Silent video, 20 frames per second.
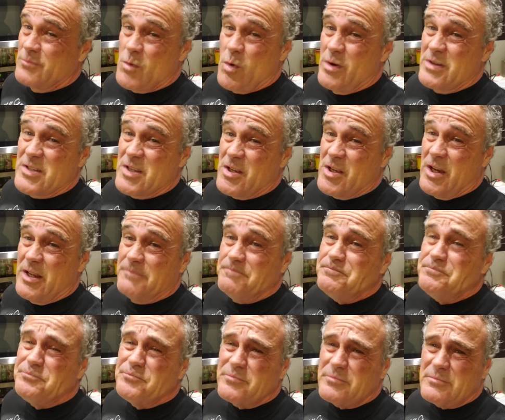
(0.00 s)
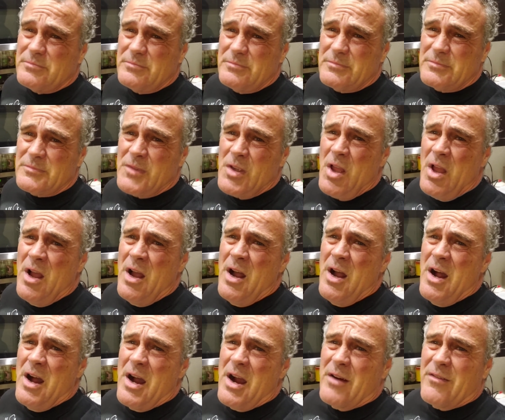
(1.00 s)
Was it good?
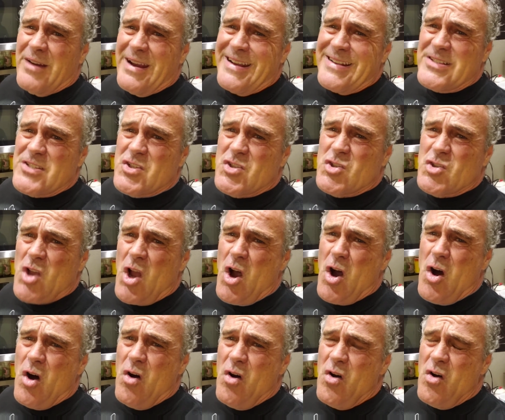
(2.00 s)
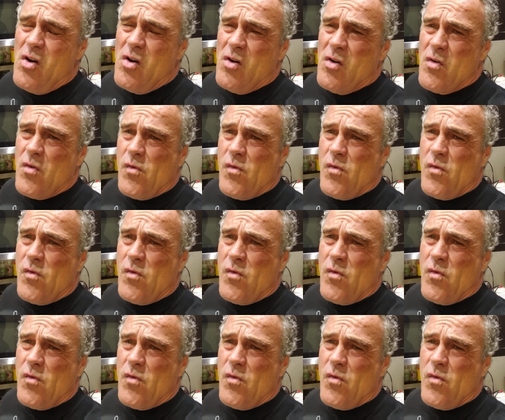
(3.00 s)
All right, so